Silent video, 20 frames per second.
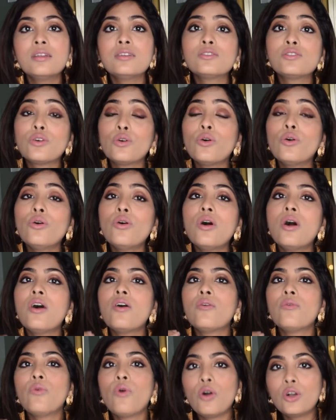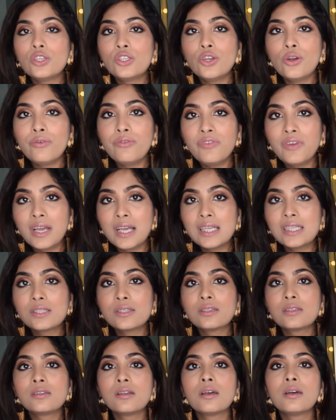So wash your
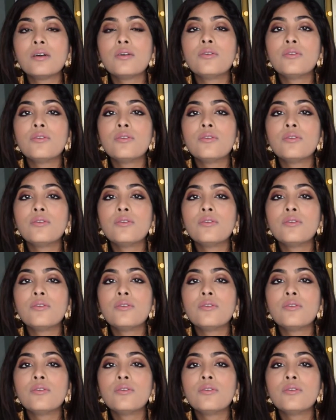face